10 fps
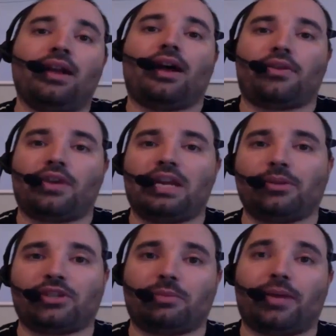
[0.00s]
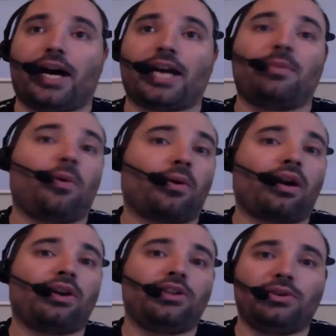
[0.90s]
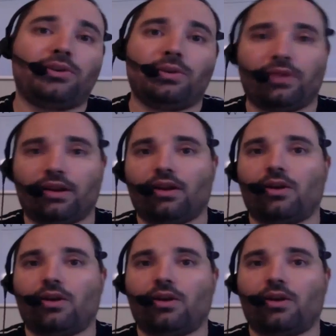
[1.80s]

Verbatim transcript: another image in the bottom or a YouTube video.